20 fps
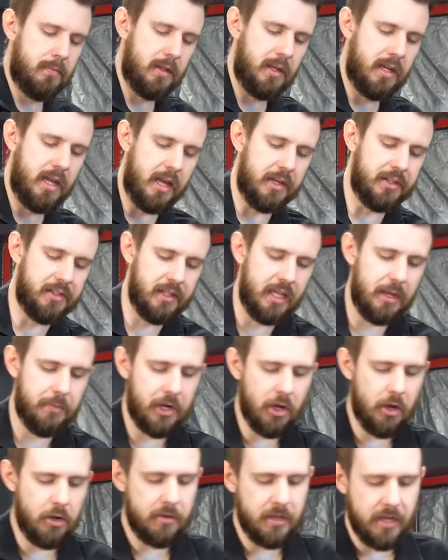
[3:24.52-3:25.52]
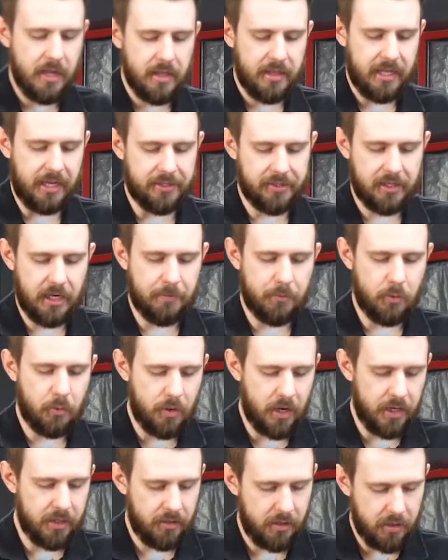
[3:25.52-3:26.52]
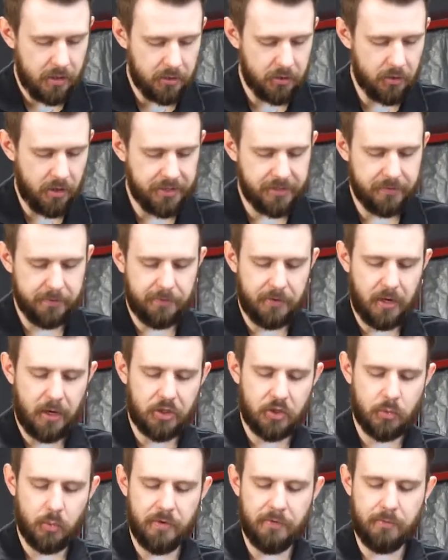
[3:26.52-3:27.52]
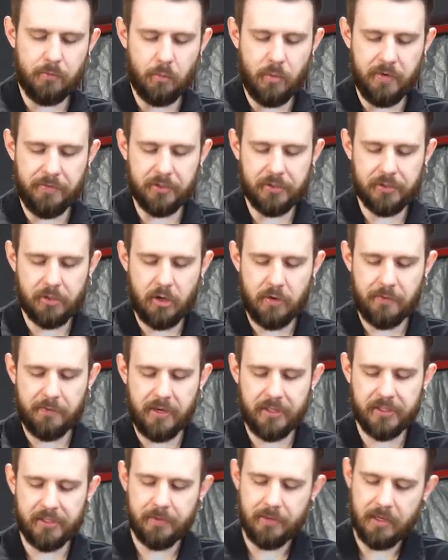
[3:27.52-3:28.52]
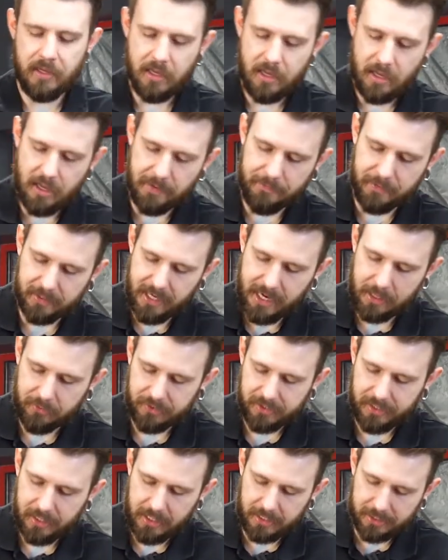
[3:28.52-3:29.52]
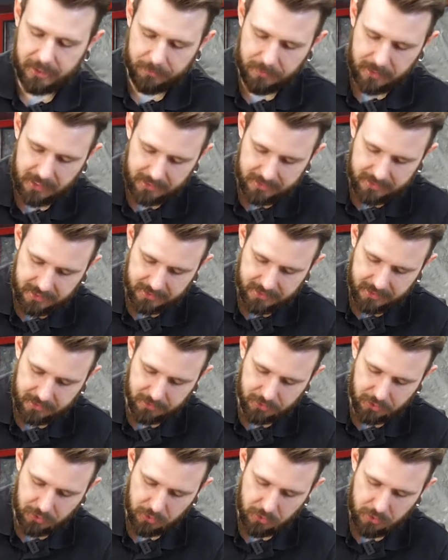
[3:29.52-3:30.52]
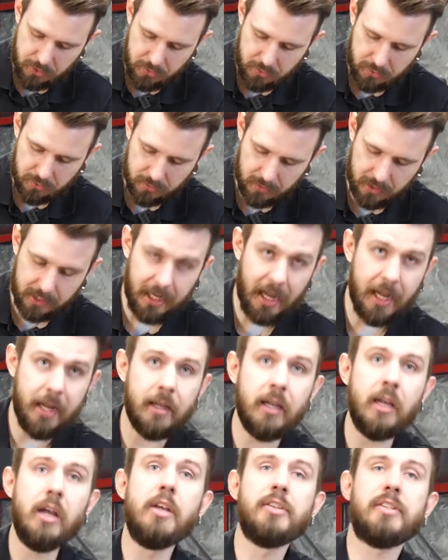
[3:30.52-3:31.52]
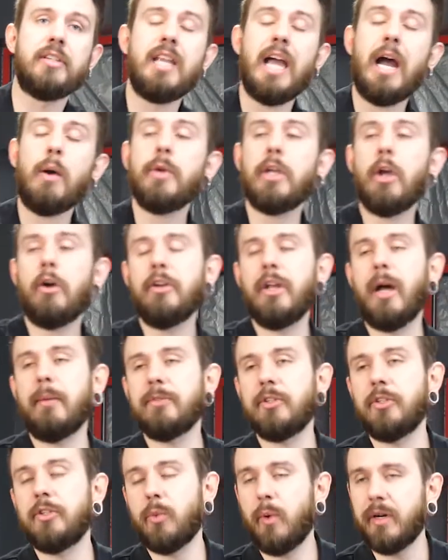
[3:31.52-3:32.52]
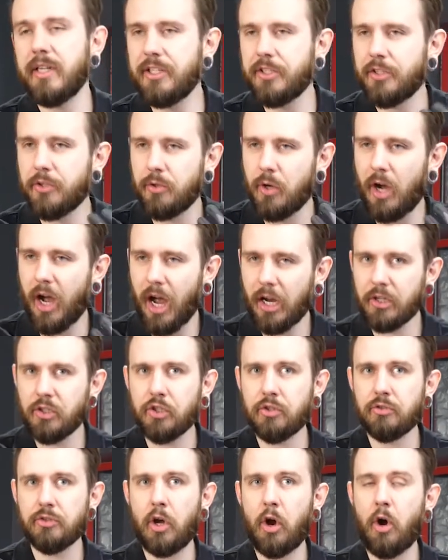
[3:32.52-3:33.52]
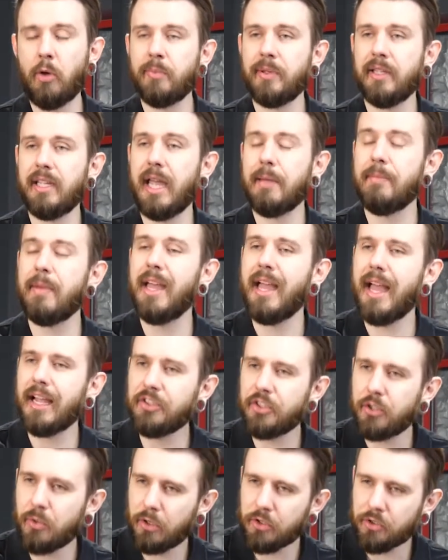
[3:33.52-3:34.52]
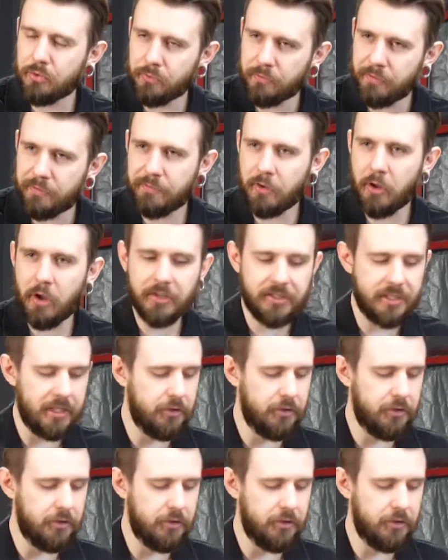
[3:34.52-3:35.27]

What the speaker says: Okay, so there we go. That's number 1, nice and flush with the surface. If I now select speed setting 2, okay, so now we're going up to 2200 RPM and 230